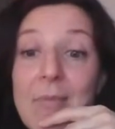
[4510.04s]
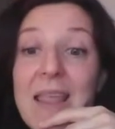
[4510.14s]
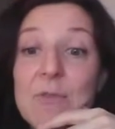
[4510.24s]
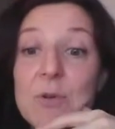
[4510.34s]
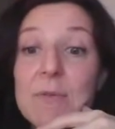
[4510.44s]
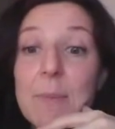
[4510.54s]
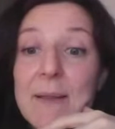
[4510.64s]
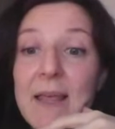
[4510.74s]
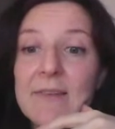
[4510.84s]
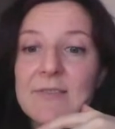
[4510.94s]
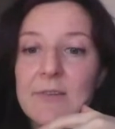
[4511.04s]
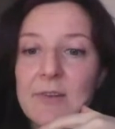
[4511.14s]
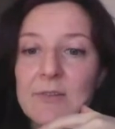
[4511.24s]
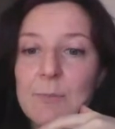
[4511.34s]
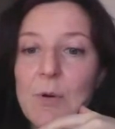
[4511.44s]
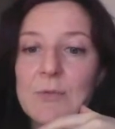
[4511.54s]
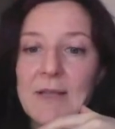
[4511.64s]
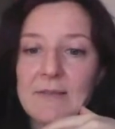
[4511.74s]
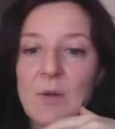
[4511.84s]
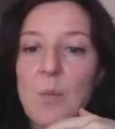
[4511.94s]
if we replace this
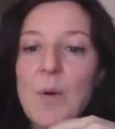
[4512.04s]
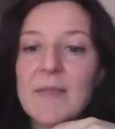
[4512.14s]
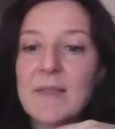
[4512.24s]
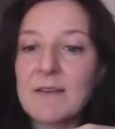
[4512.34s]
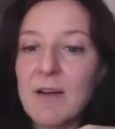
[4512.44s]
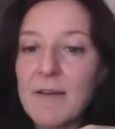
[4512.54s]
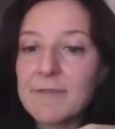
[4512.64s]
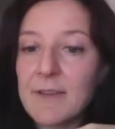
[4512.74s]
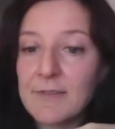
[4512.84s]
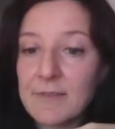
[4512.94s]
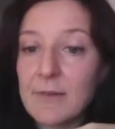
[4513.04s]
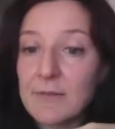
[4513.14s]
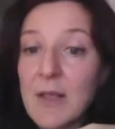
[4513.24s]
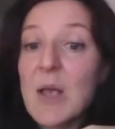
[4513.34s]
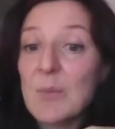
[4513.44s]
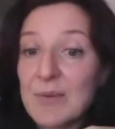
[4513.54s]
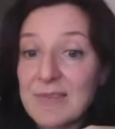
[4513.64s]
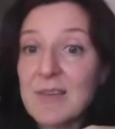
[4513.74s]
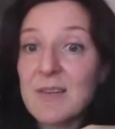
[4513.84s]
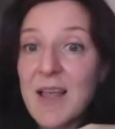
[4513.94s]
exponent with the graph distance, we
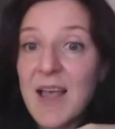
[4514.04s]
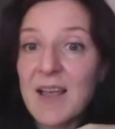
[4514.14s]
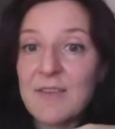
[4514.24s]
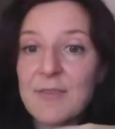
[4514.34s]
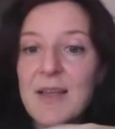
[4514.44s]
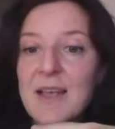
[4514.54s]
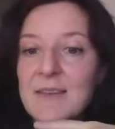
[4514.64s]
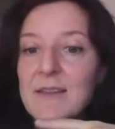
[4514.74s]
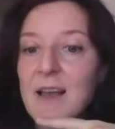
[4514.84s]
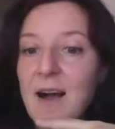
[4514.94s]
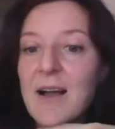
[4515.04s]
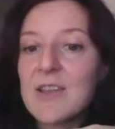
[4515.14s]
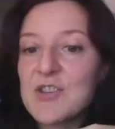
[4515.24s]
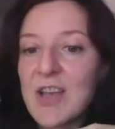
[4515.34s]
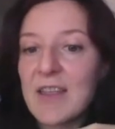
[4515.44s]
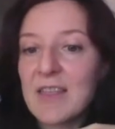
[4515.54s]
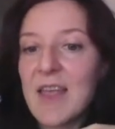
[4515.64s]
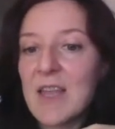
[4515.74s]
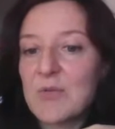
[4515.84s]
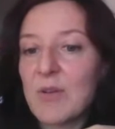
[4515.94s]
still have that the ijth
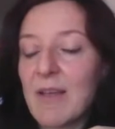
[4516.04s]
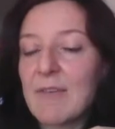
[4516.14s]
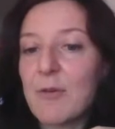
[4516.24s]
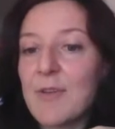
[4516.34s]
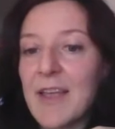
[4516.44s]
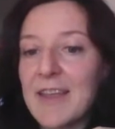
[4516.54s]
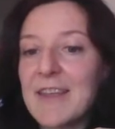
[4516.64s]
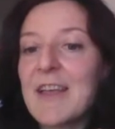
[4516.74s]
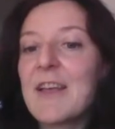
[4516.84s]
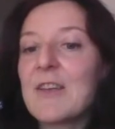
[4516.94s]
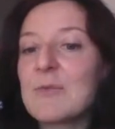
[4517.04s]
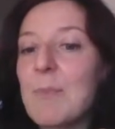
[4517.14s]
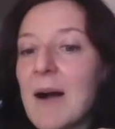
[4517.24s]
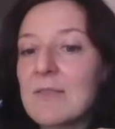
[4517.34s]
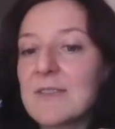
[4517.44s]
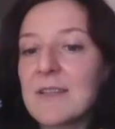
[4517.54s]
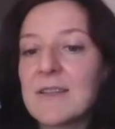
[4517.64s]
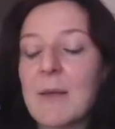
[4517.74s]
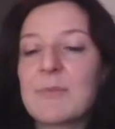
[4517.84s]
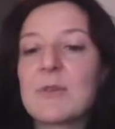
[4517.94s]
entry of f of a is bounded
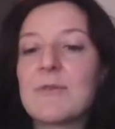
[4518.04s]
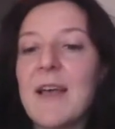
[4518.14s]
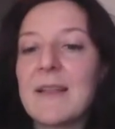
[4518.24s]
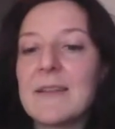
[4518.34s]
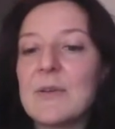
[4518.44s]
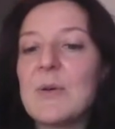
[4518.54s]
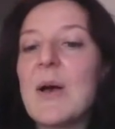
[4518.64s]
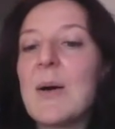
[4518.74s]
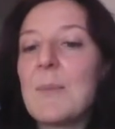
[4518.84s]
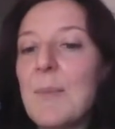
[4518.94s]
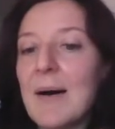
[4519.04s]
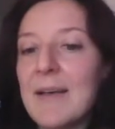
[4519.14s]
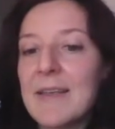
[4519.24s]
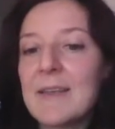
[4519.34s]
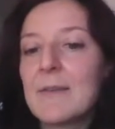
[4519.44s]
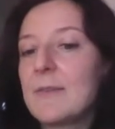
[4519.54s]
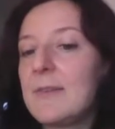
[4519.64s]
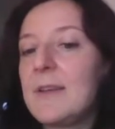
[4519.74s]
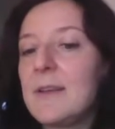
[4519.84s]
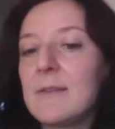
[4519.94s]
in absolute value by
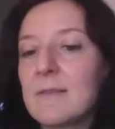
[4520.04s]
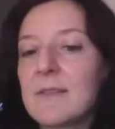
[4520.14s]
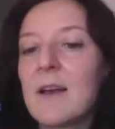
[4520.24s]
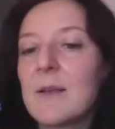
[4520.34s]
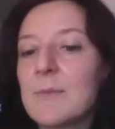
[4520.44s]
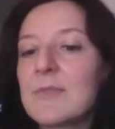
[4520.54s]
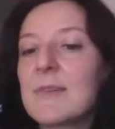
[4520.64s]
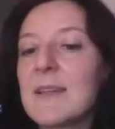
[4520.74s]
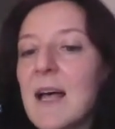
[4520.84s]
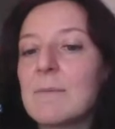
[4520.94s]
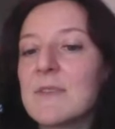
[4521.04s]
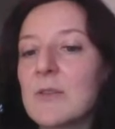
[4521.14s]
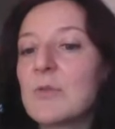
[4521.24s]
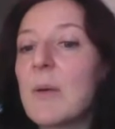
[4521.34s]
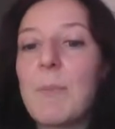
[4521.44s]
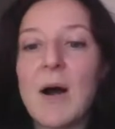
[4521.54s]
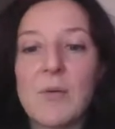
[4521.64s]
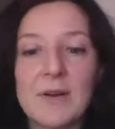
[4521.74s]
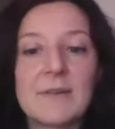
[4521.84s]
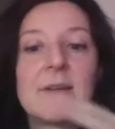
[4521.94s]
c times lambda to the
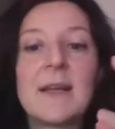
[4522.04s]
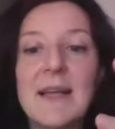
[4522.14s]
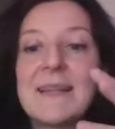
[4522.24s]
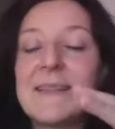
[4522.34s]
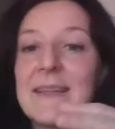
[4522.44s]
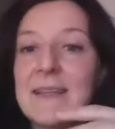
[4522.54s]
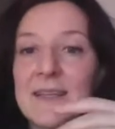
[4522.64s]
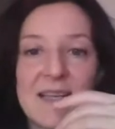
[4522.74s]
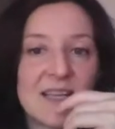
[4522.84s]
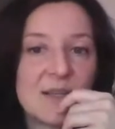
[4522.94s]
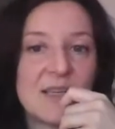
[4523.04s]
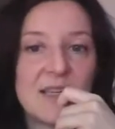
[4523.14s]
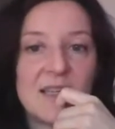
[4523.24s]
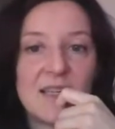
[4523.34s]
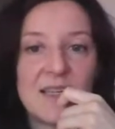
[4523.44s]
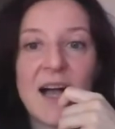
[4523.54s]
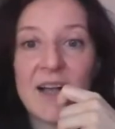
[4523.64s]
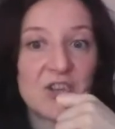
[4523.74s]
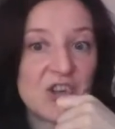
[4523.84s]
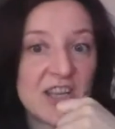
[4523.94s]
power d
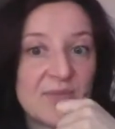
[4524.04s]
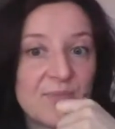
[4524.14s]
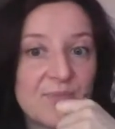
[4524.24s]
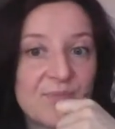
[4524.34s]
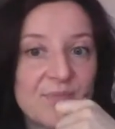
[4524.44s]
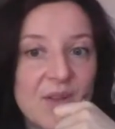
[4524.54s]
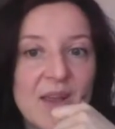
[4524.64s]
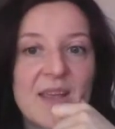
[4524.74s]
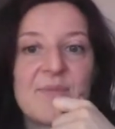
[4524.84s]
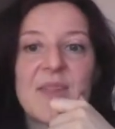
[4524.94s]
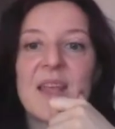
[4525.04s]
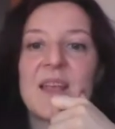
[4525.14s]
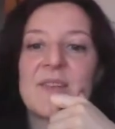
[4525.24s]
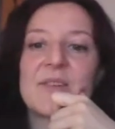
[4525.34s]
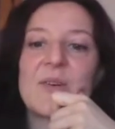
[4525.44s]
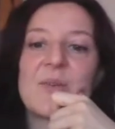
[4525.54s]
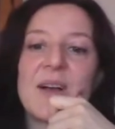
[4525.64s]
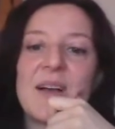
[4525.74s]
ij. Okay, so